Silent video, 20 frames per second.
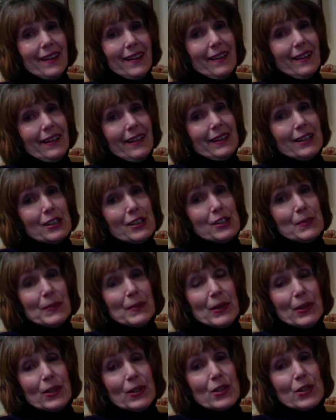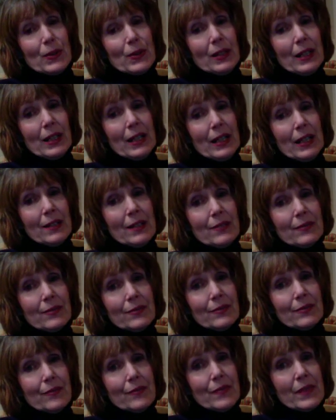in the spiritual life,
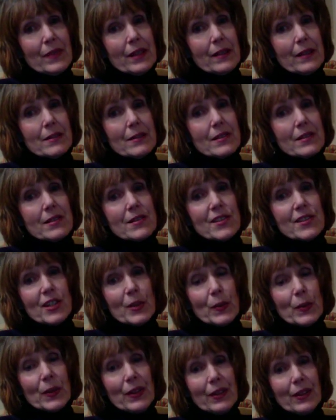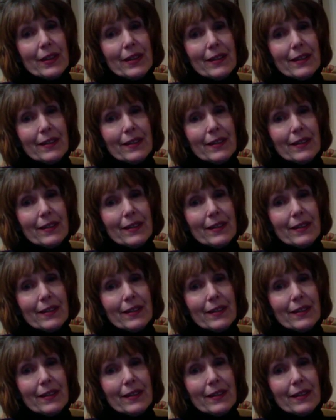to stick with it